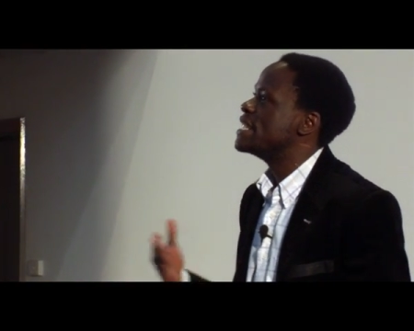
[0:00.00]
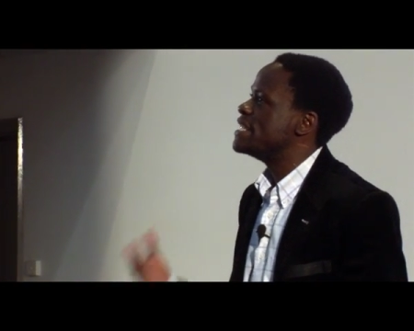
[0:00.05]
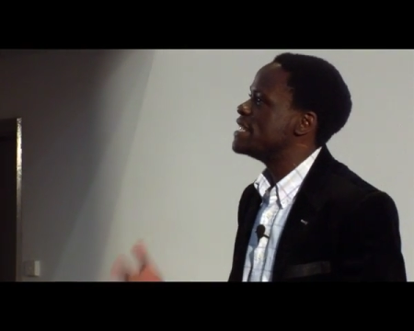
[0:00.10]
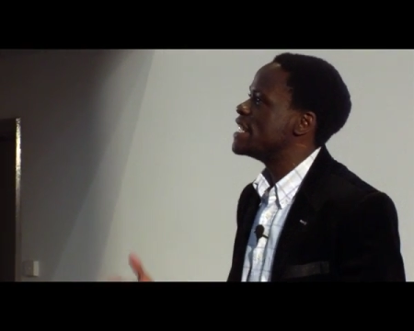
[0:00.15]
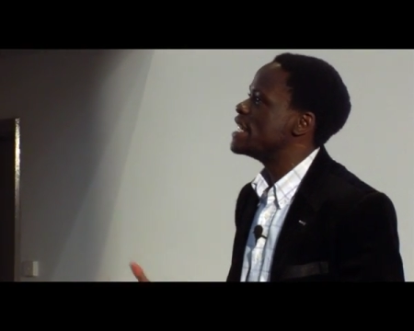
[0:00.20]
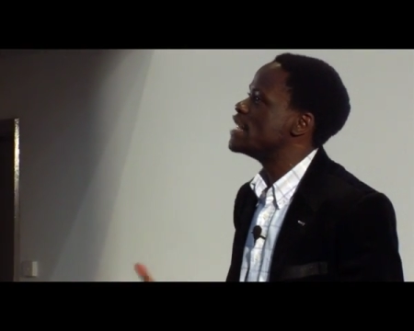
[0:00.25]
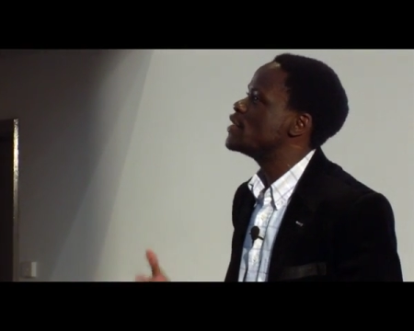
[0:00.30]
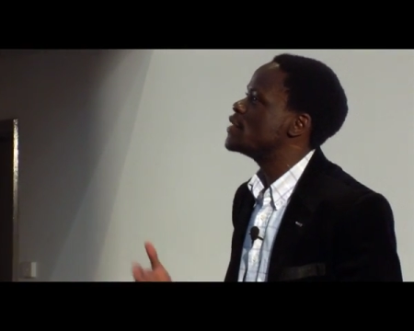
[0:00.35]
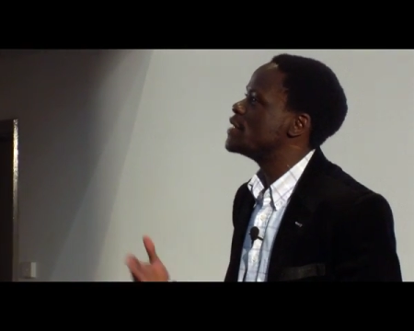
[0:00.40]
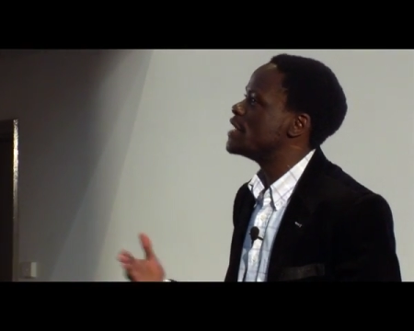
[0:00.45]

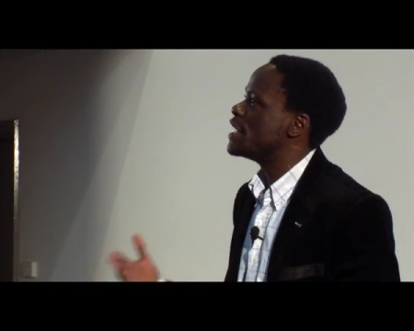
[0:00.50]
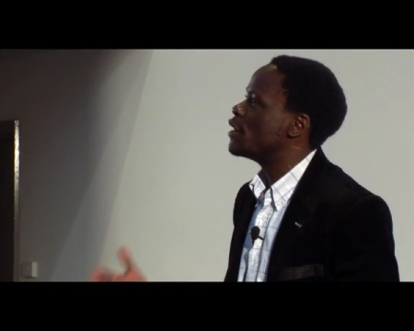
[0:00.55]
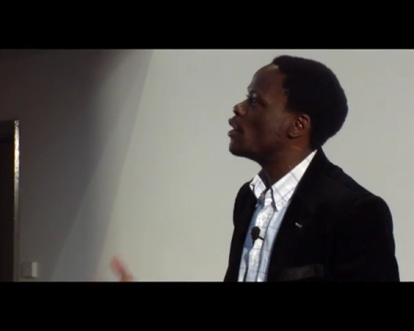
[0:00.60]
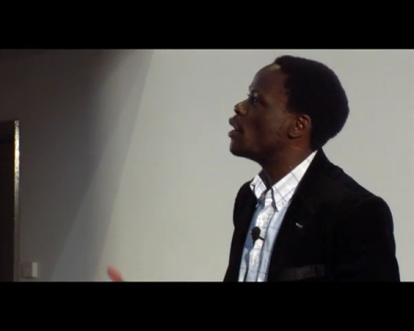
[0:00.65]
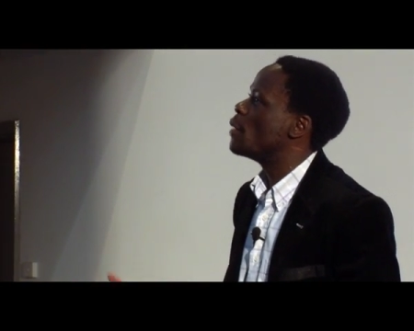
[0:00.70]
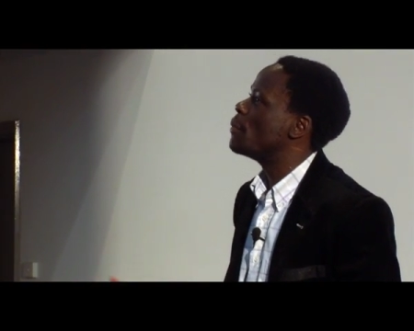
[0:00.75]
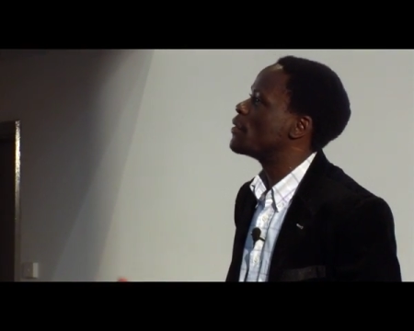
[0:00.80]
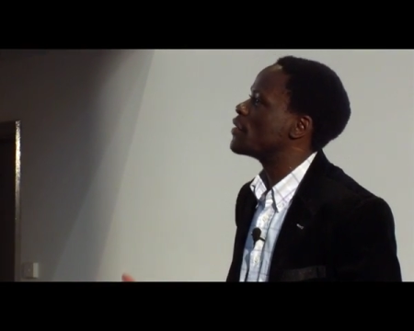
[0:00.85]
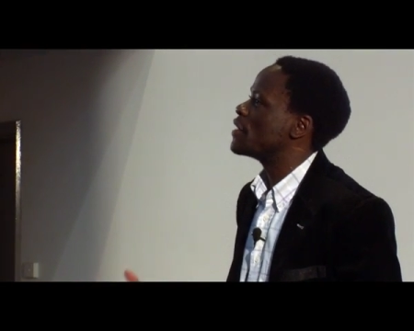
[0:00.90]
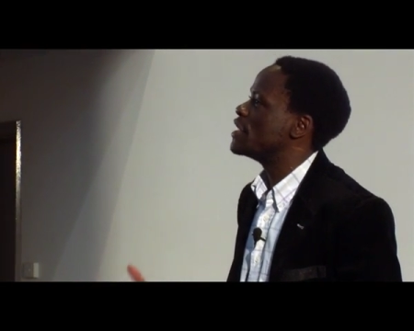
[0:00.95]
day to day
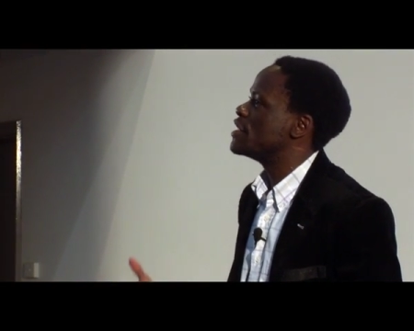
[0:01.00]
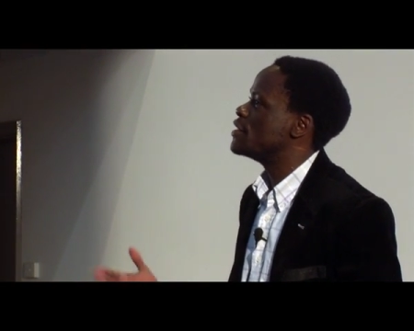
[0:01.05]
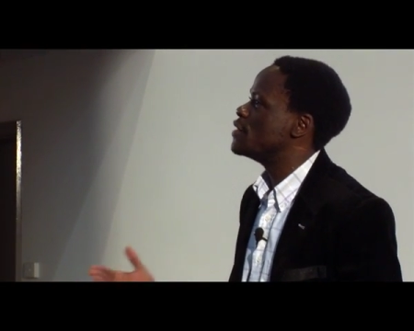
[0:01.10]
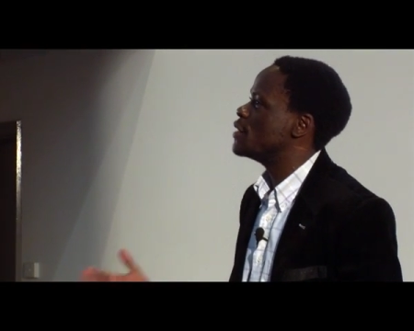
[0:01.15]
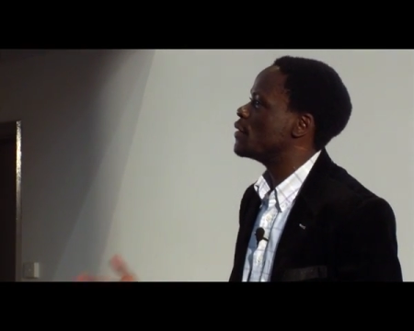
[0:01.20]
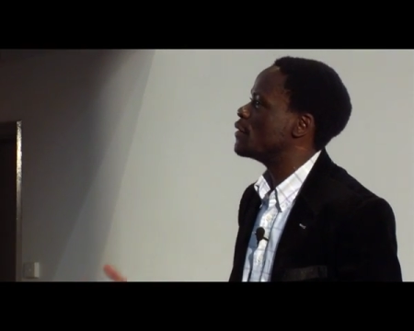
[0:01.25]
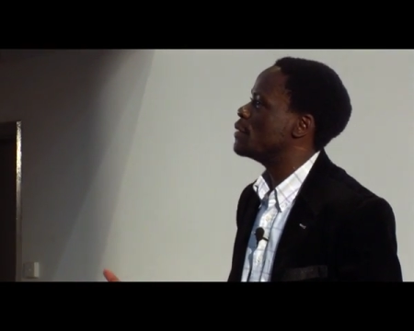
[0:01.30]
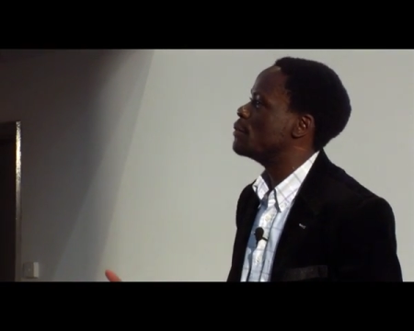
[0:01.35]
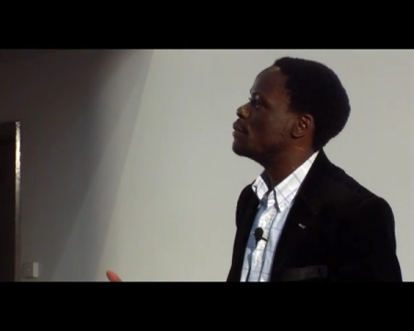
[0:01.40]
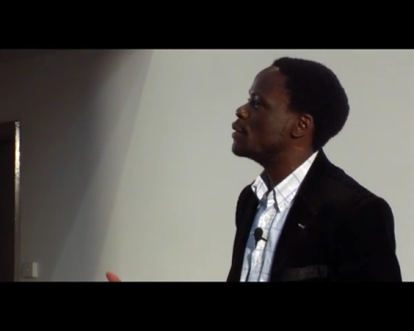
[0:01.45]
operation
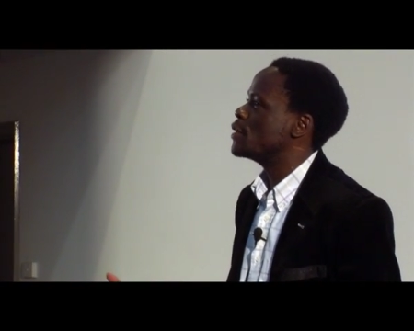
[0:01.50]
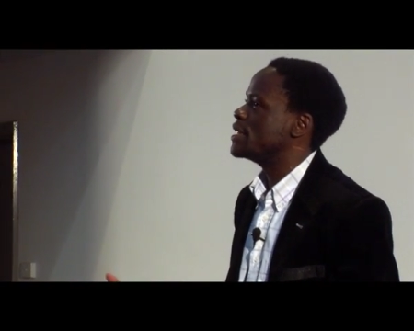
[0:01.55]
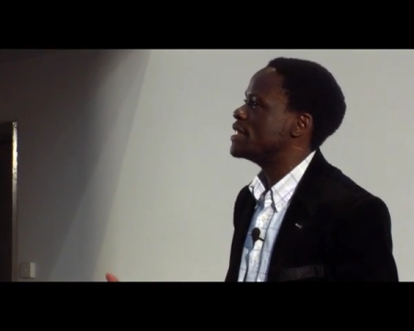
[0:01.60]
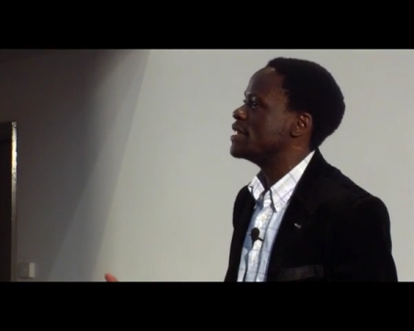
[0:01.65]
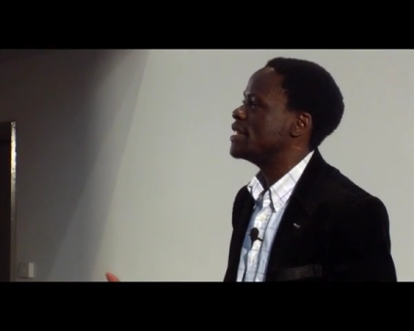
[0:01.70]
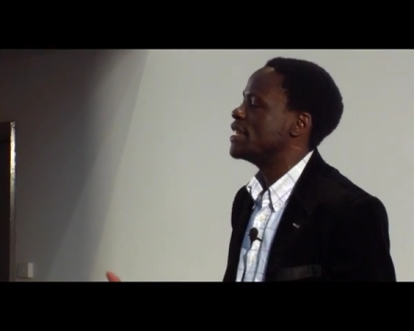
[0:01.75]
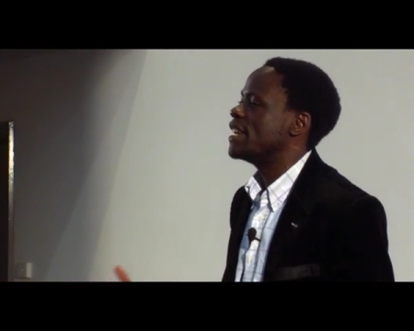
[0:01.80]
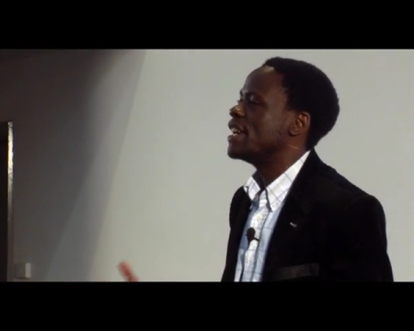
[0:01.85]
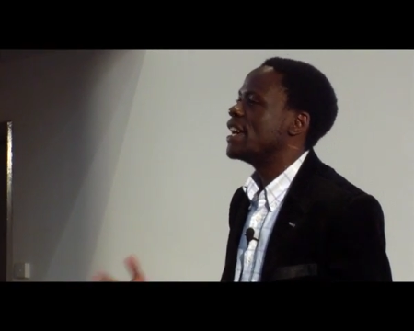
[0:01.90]
of the body.